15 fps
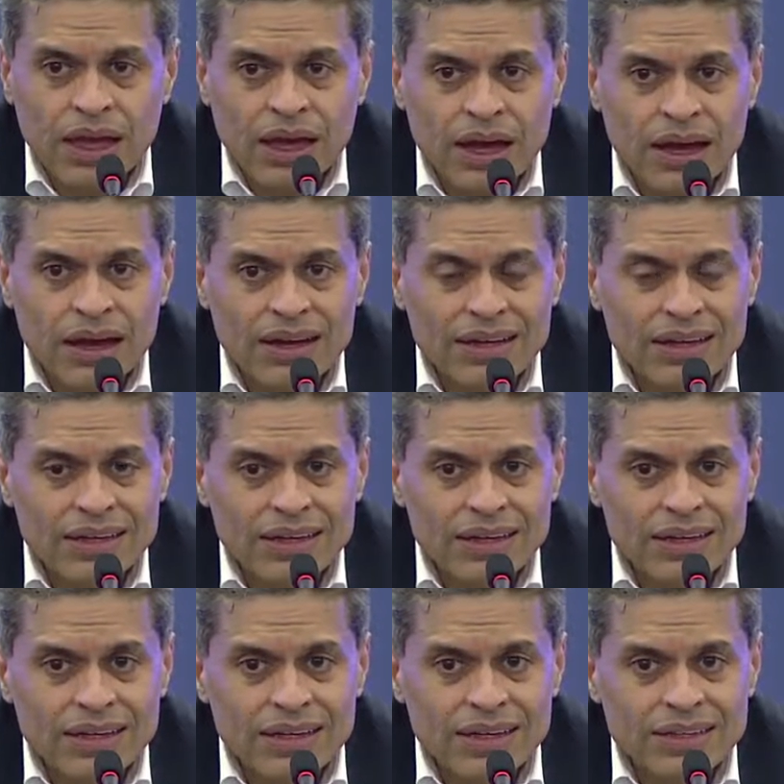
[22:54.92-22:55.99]
Uh,
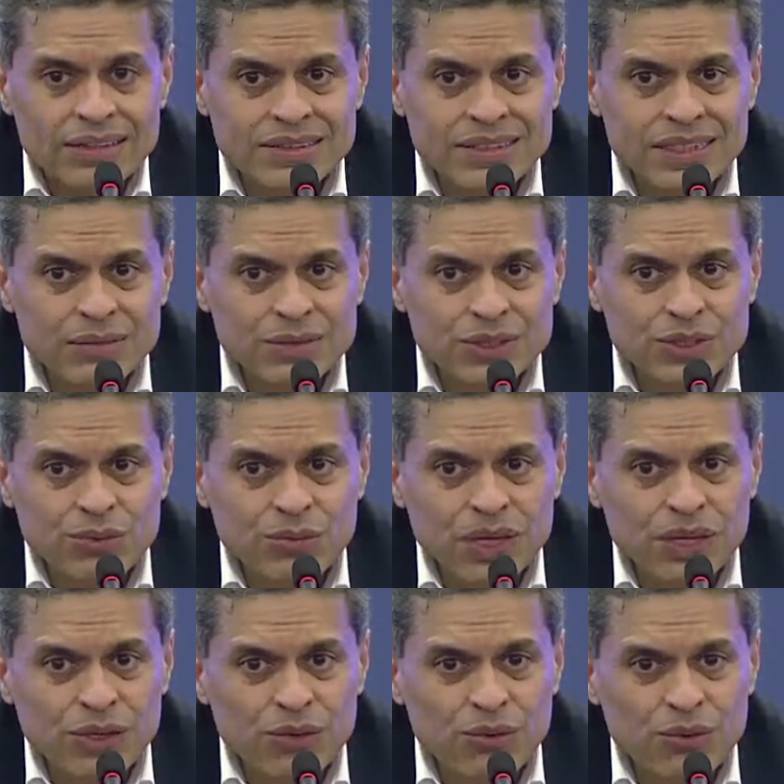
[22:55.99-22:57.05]
it seems to
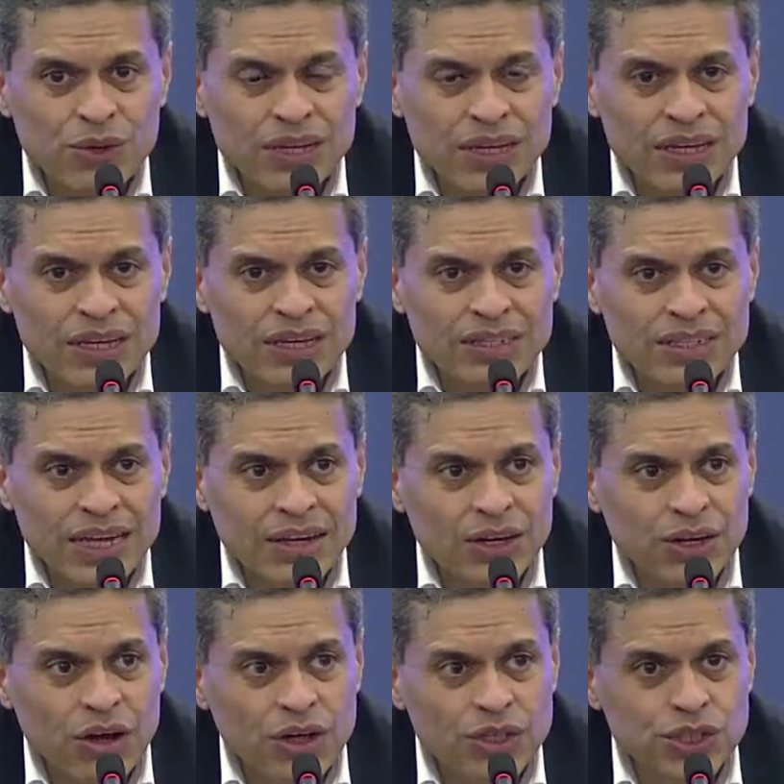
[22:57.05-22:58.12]
me we need a
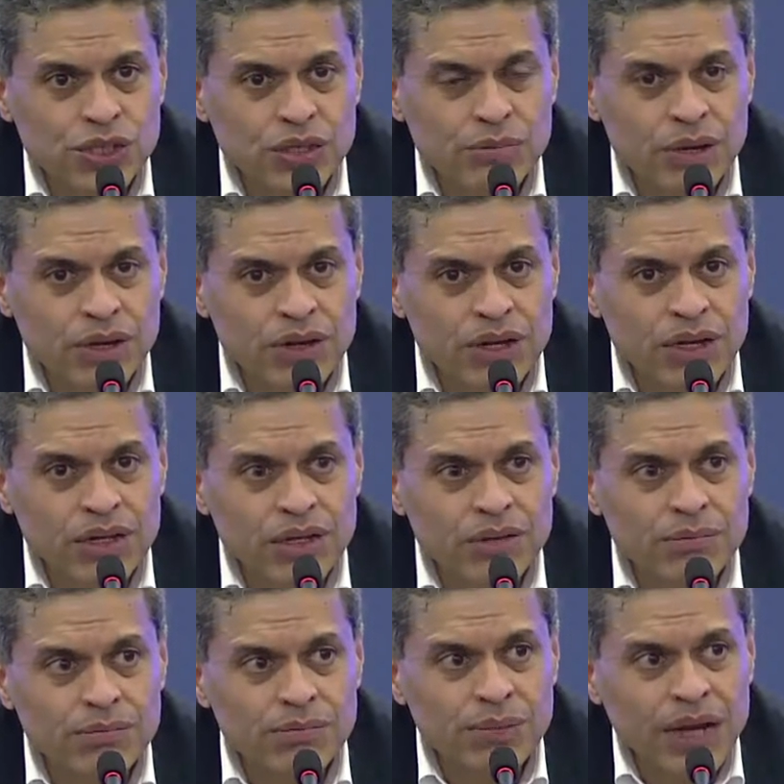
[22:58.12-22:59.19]
technological
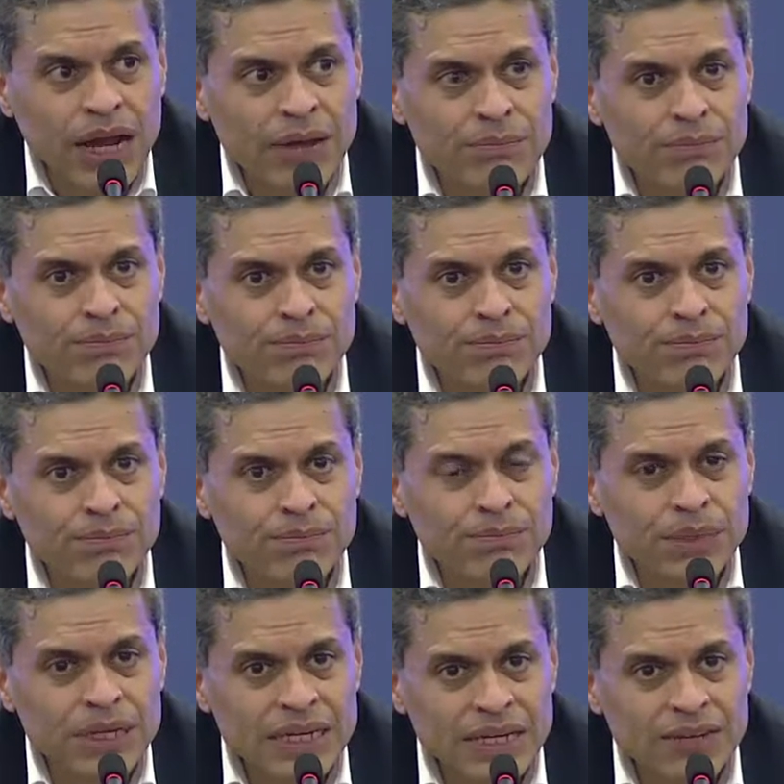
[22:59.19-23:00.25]
miracle, but I
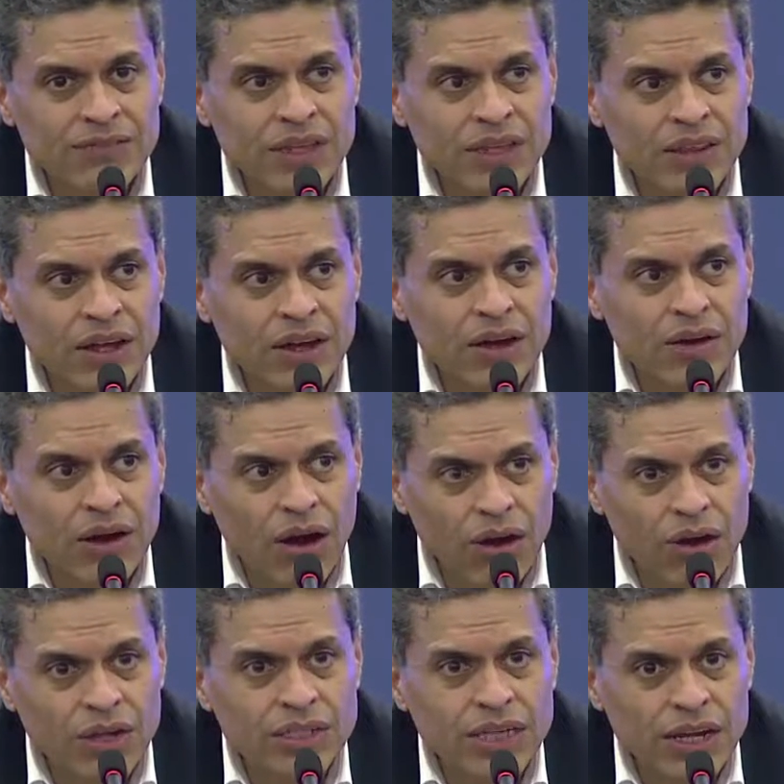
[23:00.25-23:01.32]
believe that there
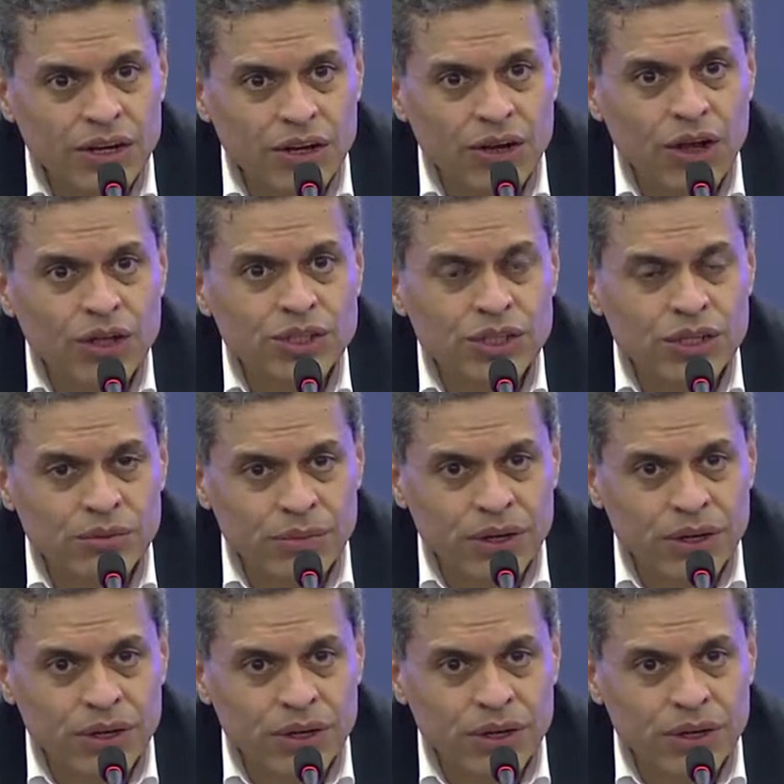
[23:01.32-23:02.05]
are technological